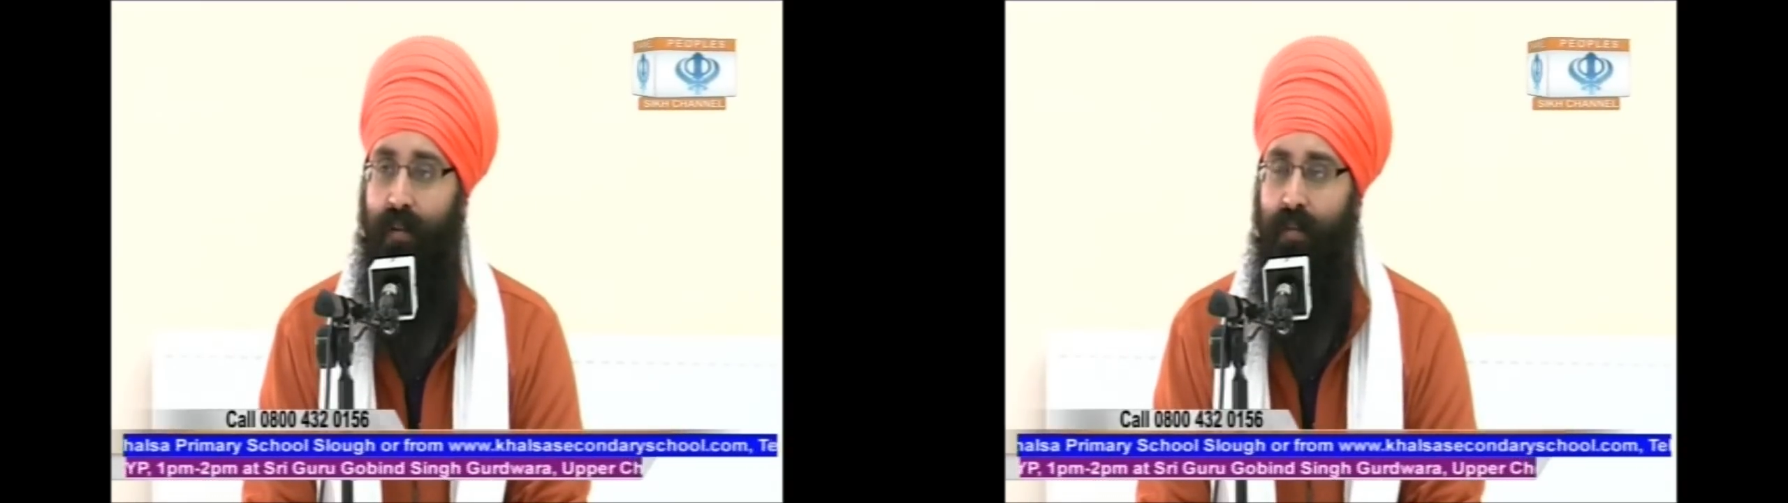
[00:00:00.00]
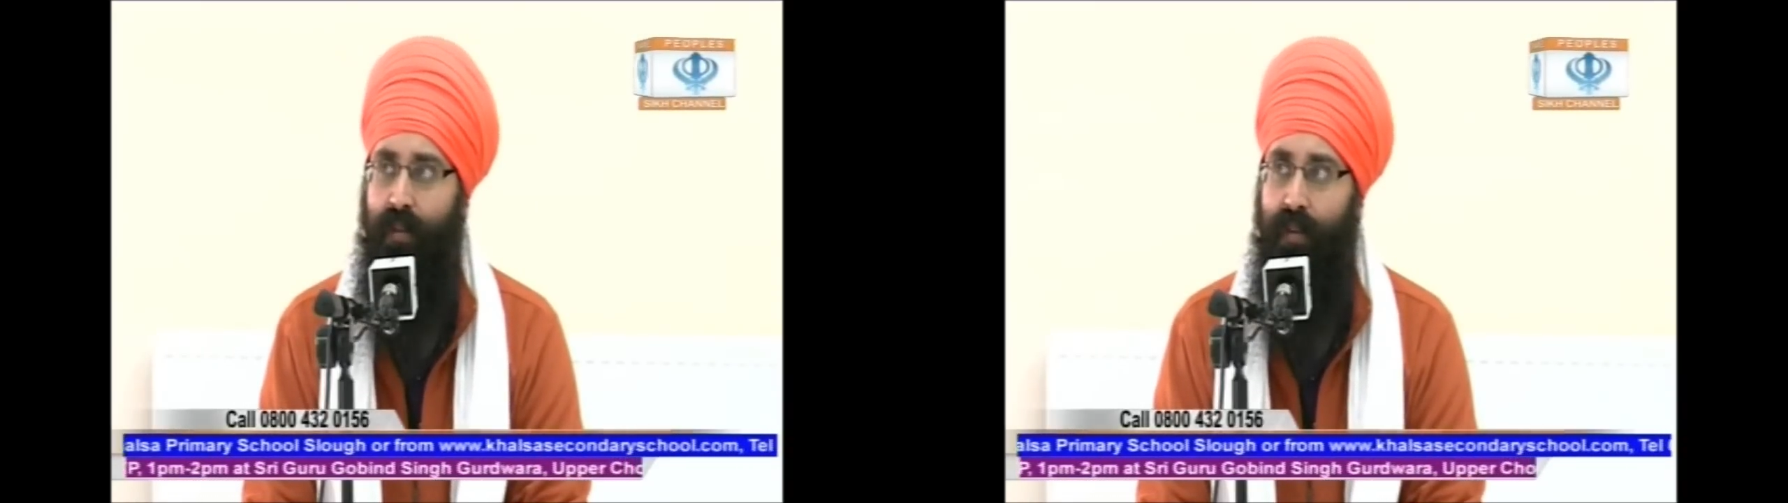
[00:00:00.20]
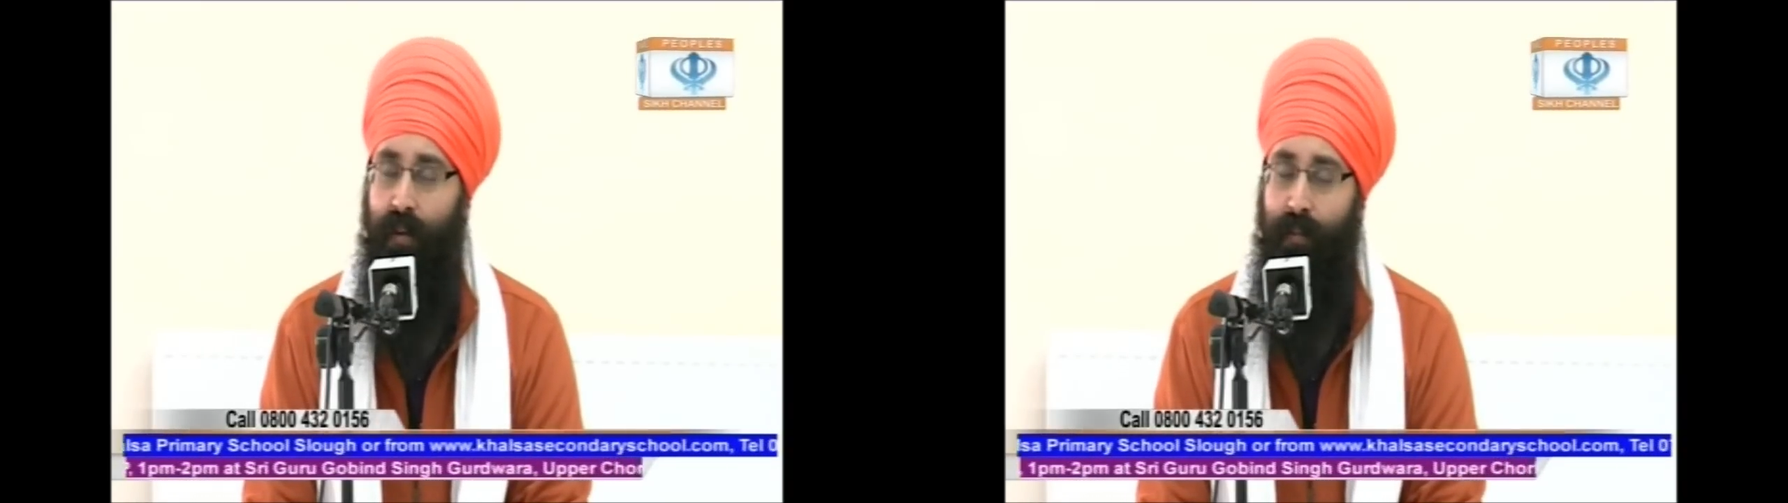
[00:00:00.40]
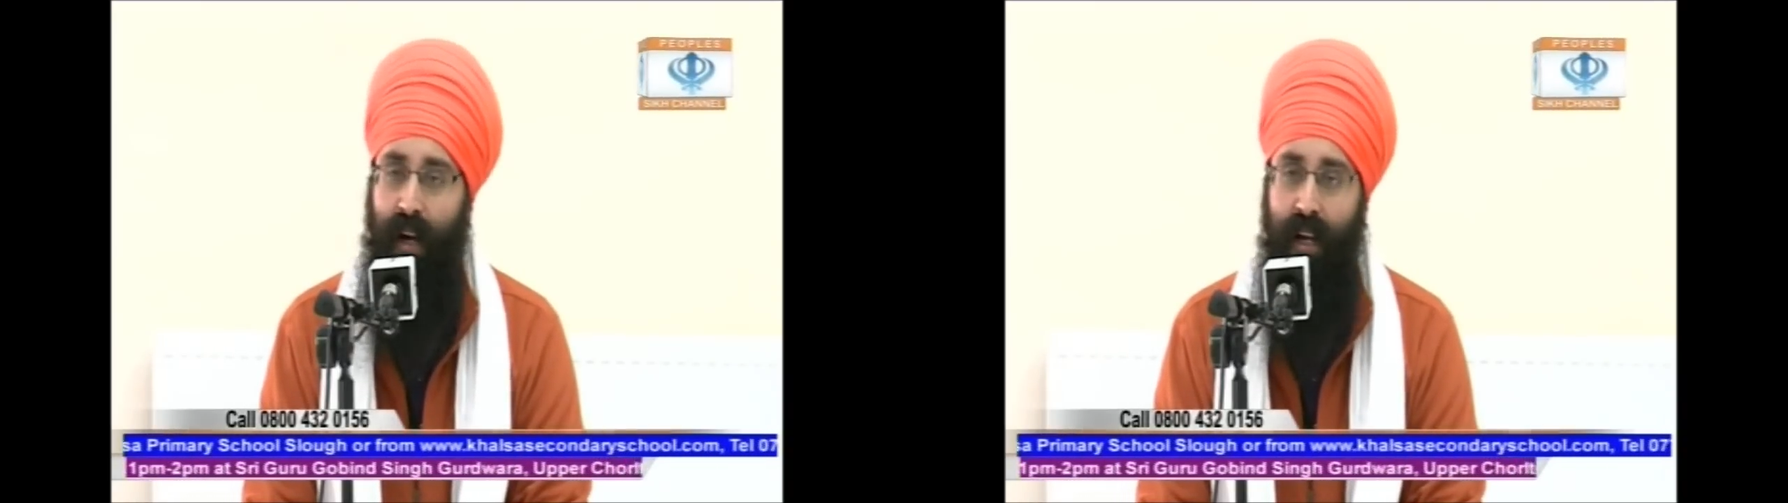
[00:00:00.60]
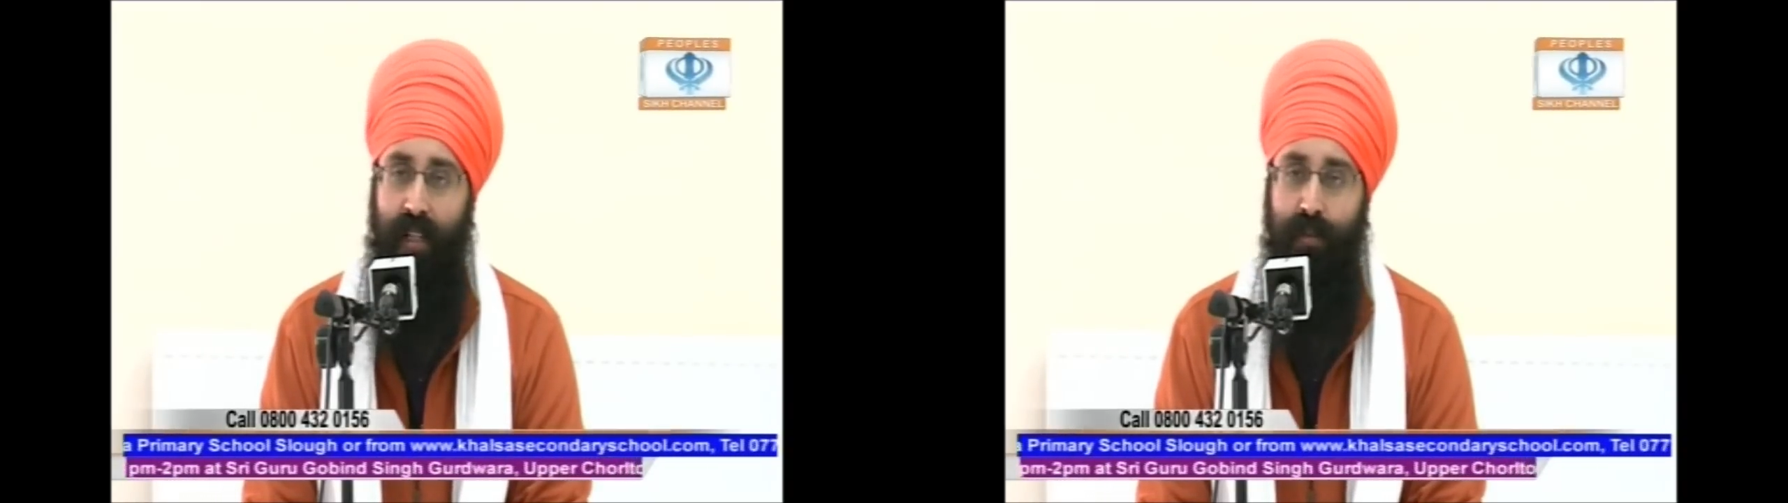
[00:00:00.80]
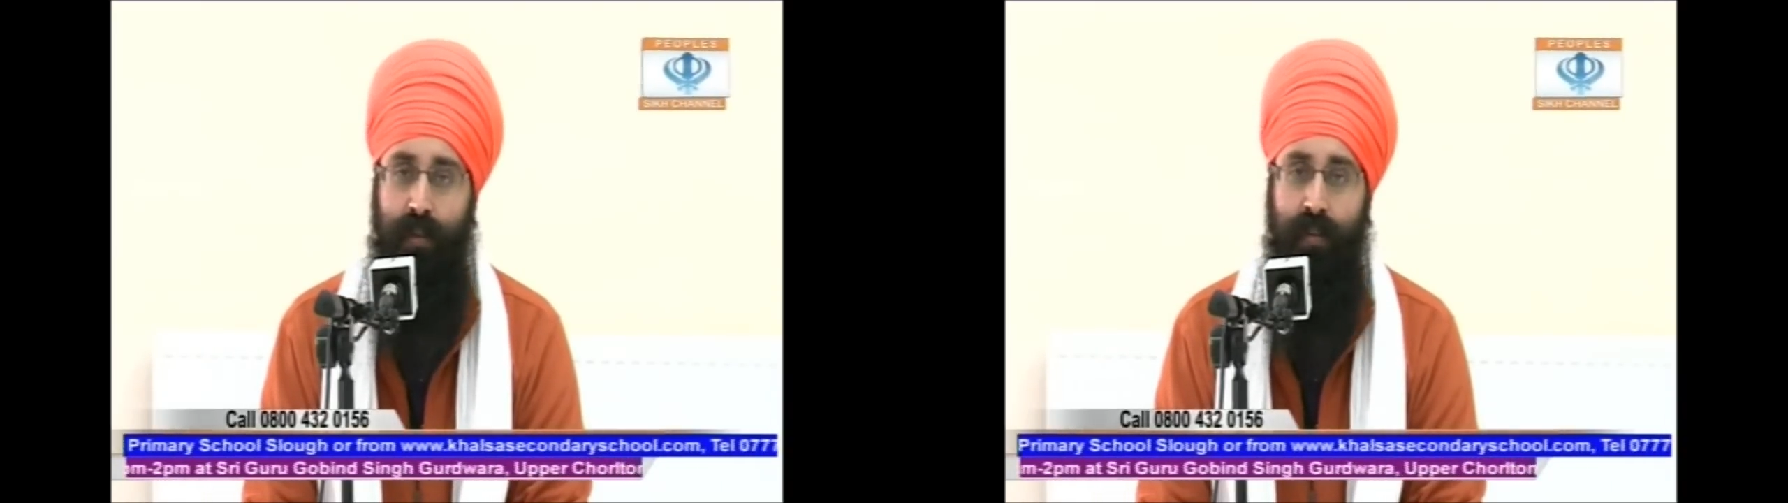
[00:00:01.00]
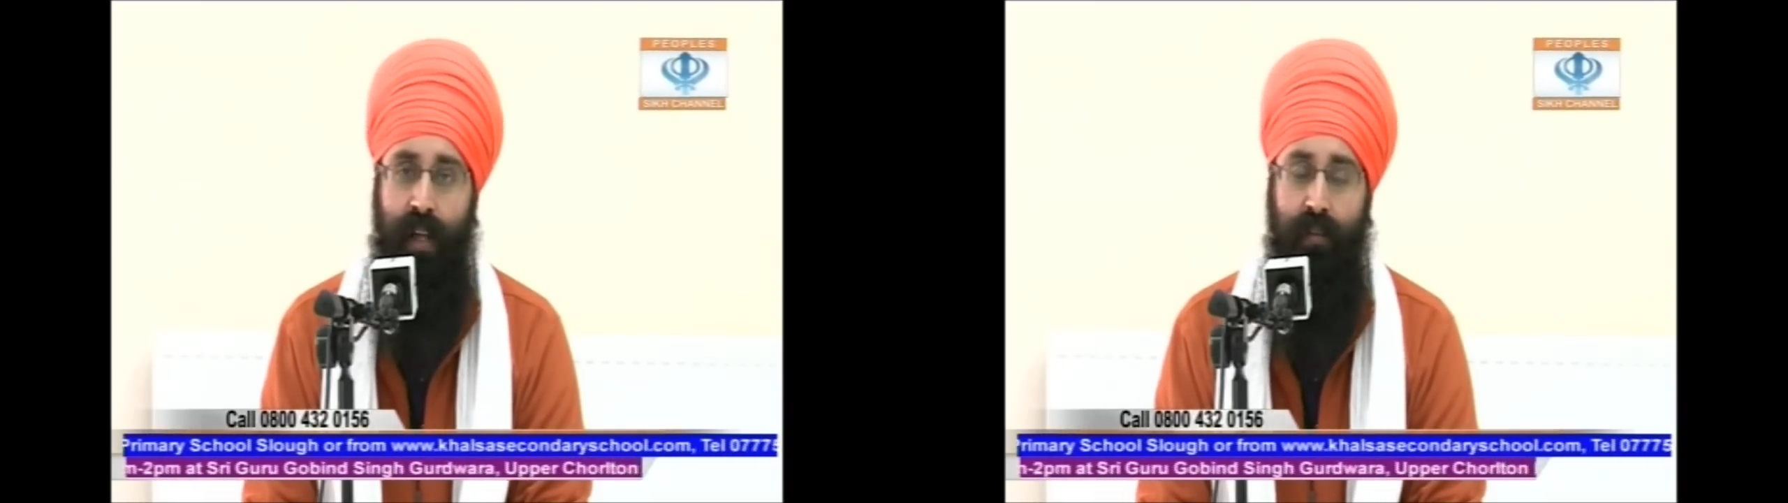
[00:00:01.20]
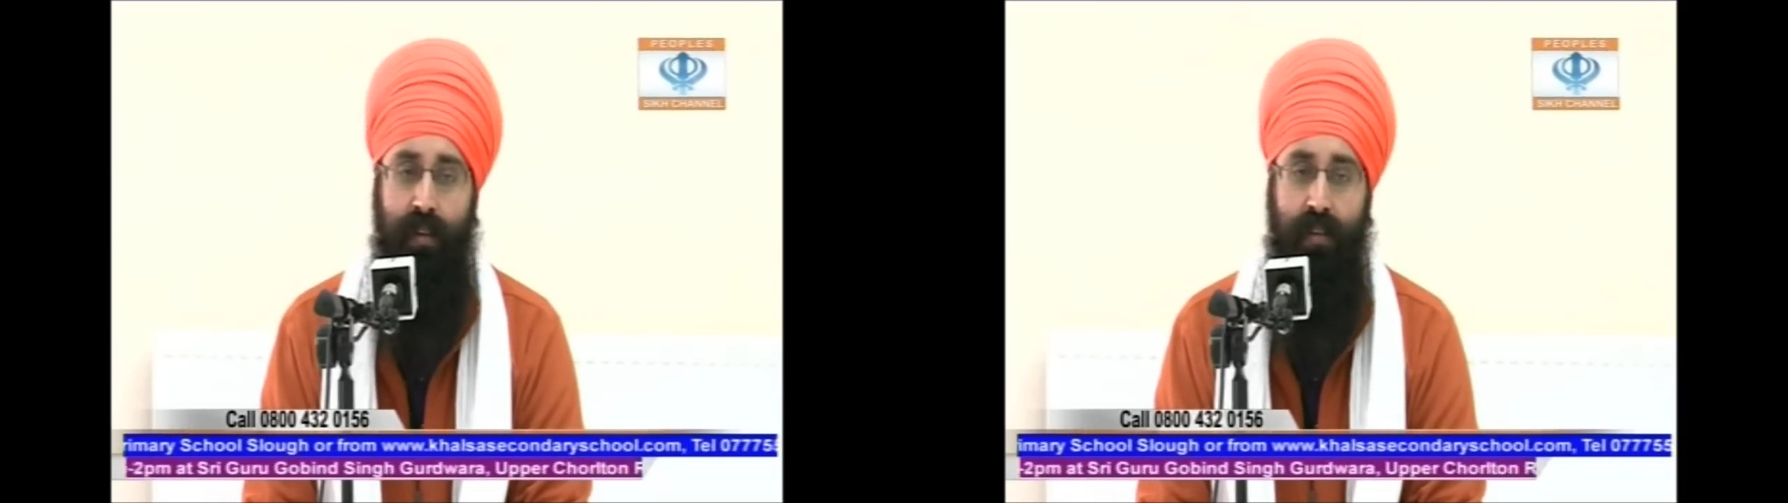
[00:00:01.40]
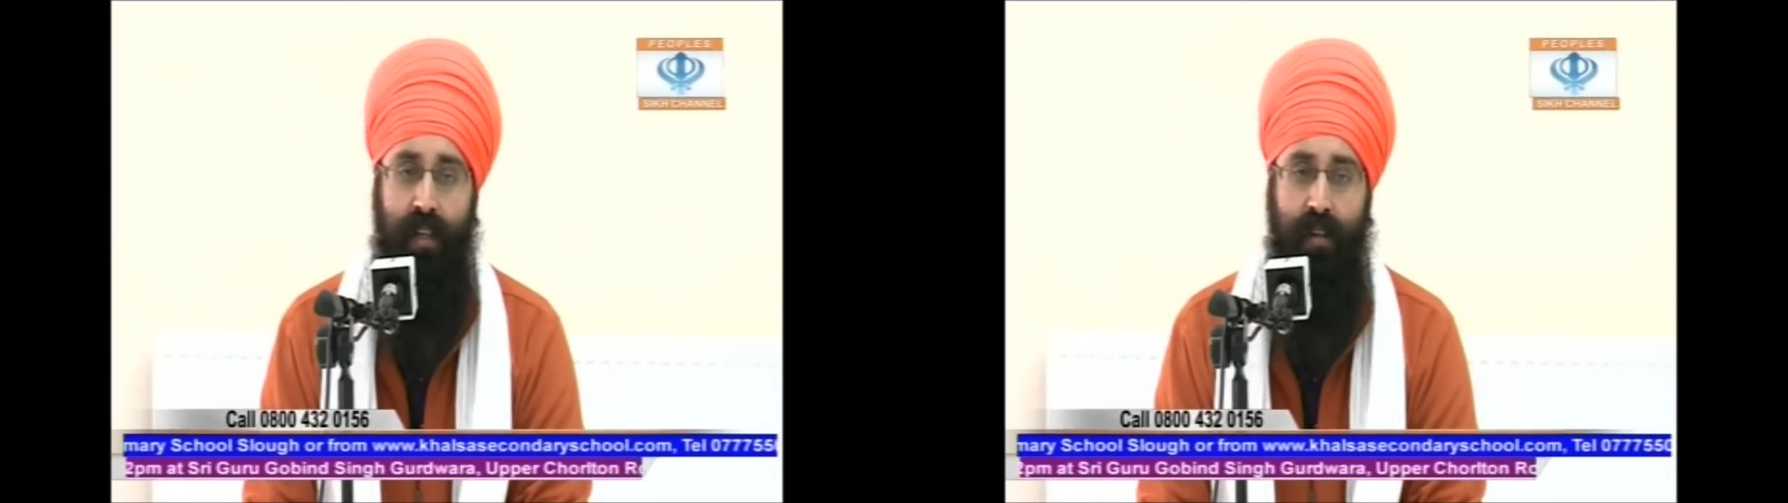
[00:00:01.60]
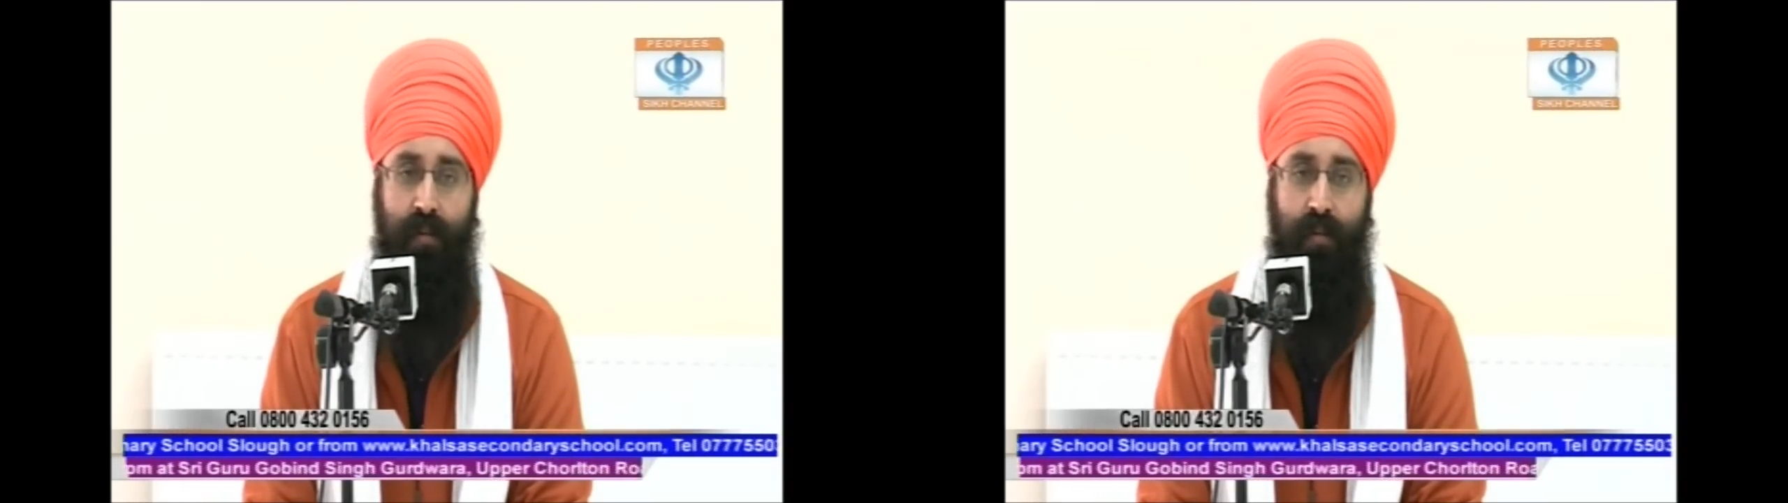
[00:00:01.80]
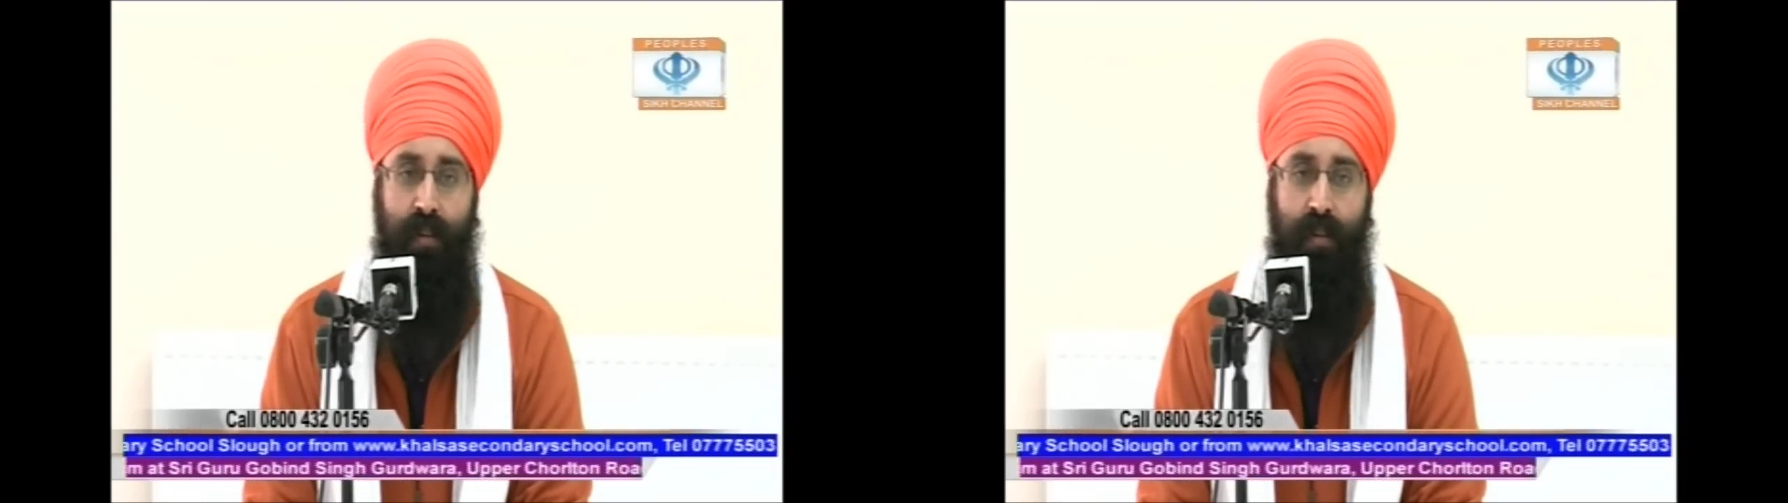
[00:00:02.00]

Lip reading: we've given our minds, we've given everything.